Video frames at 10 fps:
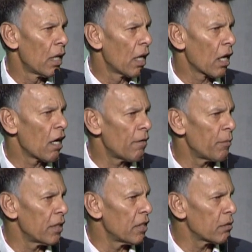A
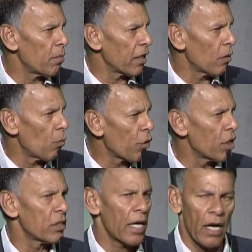government, despite the
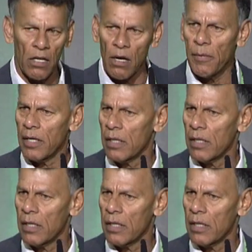worst economic